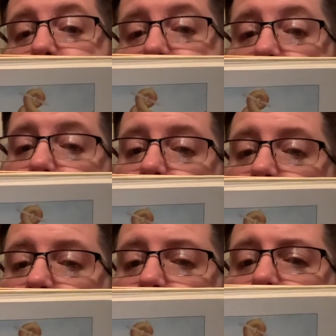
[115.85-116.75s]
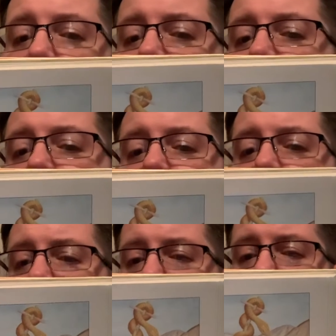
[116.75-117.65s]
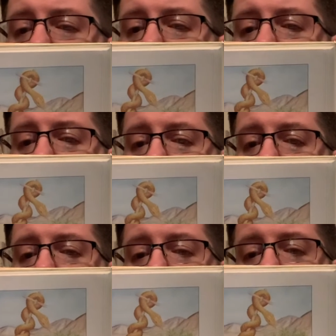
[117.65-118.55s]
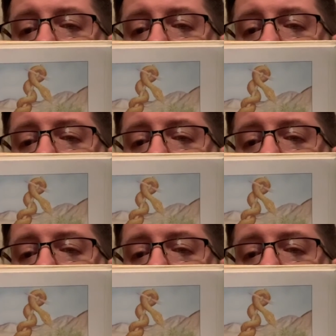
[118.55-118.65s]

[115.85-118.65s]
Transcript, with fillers: of Canaan, they searched for a route